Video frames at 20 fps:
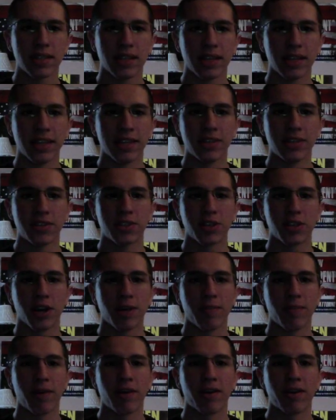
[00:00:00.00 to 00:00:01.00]
is
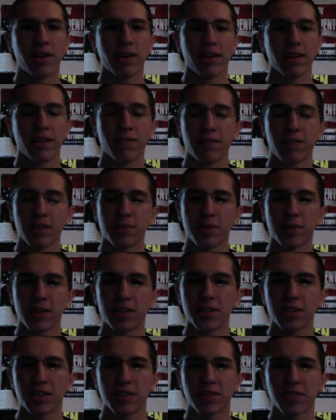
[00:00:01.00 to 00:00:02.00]
the first
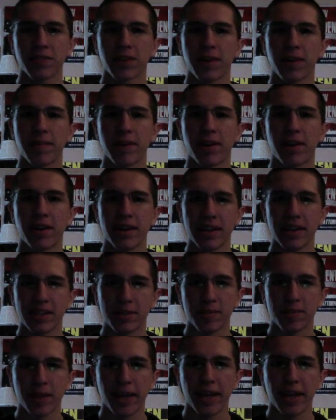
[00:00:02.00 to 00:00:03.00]
pictures of Tom Hardy as
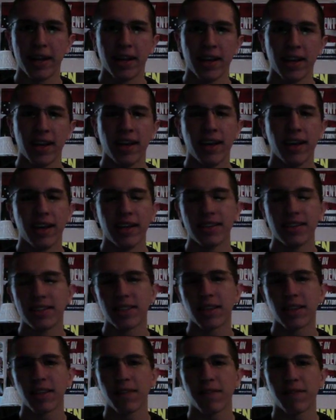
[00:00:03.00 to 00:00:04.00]
Bane, and it's
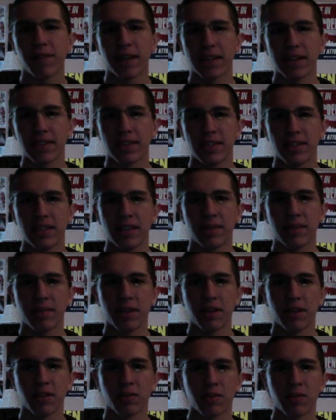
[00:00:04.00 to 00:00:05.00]
nothing fancy. I mean,
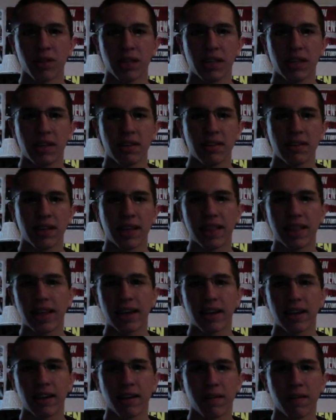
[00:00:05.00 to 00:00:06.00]
you don't really get
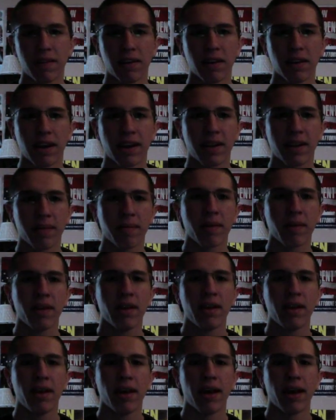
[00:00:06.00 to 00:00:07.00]
that good of a look at him.
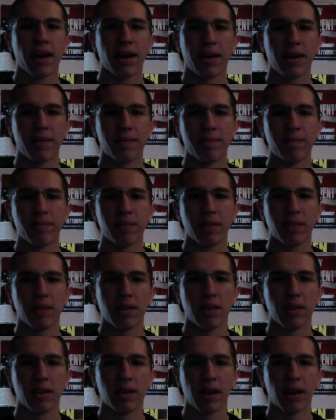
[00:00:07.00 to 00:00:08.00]

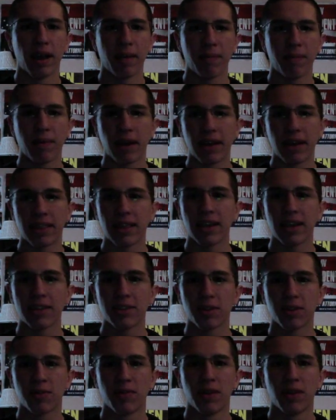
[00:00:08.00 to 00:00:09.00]
I think it's
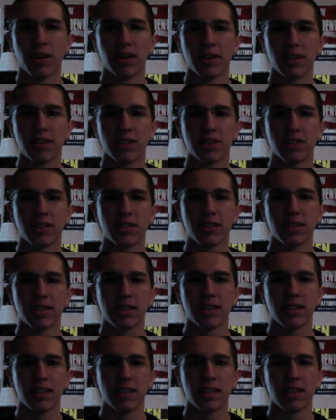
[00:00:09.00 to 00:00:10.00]
overall just
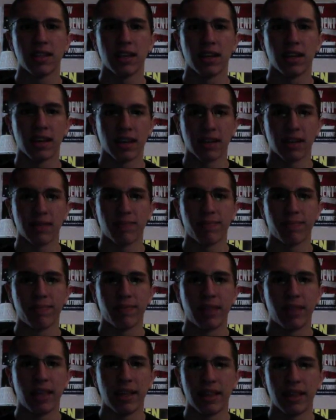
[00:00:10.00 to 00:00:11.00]
they
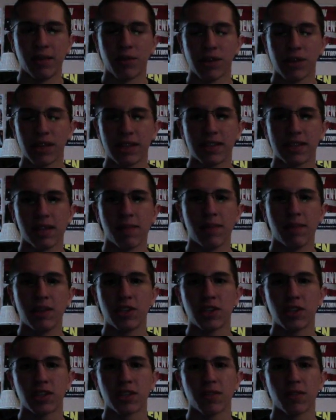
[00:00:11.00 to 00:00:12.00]
released the image
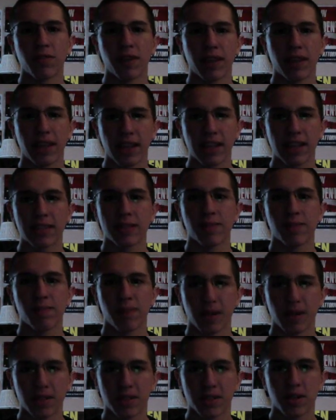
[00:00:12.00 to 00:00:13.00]
just to finally get some
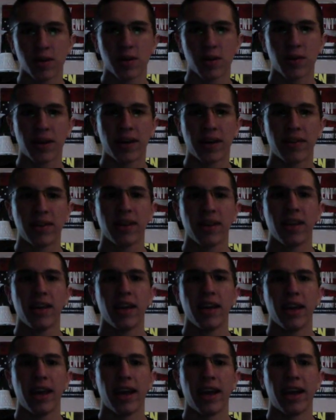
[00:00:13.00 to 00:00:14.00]
buzz going around,
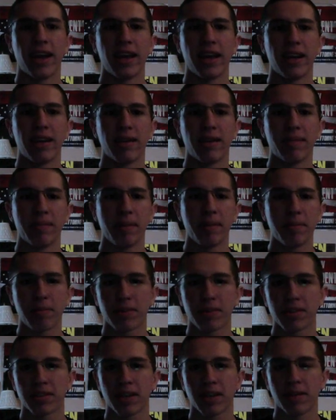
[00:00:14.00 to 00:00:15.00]
and me
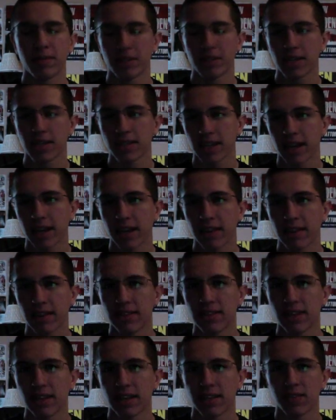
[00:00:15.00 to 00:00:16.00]
personally, I'm just excited
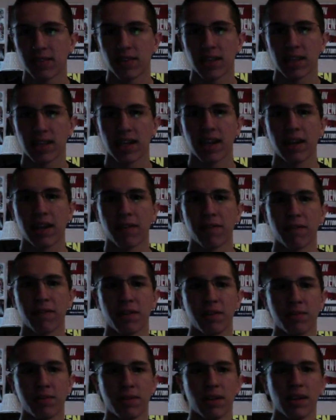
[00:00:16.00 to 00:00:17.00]
this thing is finally getting
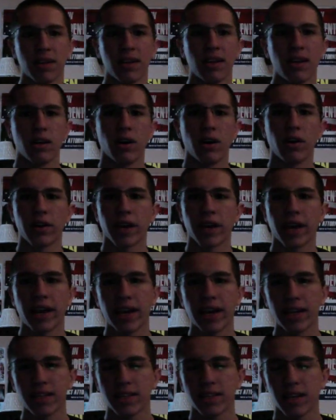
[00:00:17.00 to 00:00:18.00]
filmed. Okay
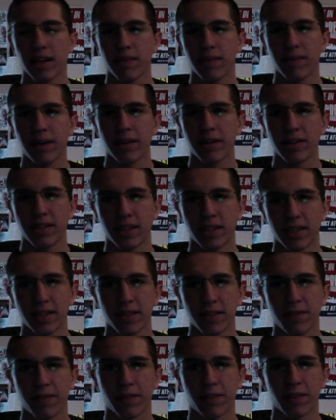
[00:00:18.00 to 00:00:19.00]
guys, that about does
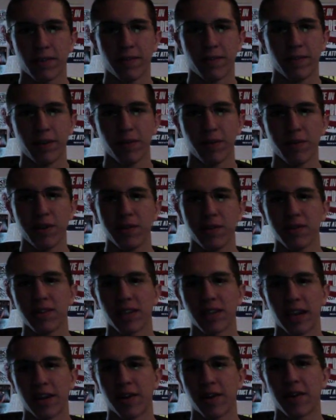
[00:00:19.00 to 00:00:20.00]
it for film news.
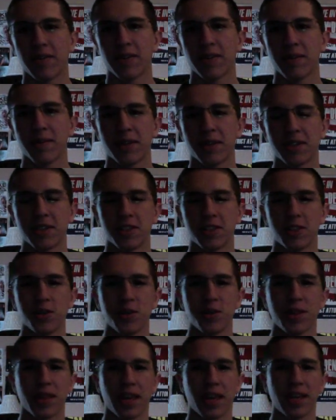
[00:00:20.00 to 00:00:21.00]
I know I only mentioned 2
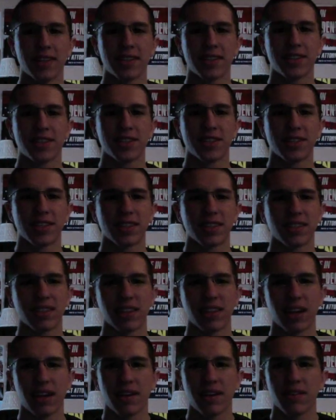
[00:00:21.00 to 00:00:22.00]
things. It's just,
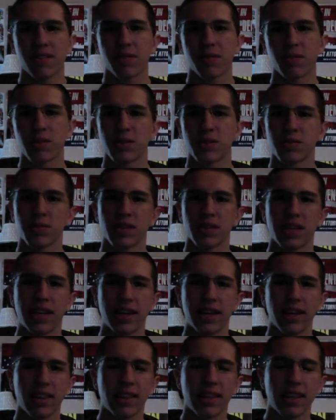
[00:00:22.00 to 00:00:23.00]
I don't know, there wasn't really
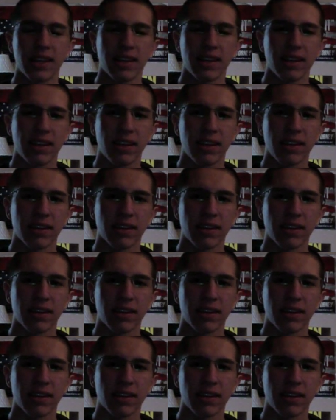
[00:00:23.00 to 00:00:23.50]
anything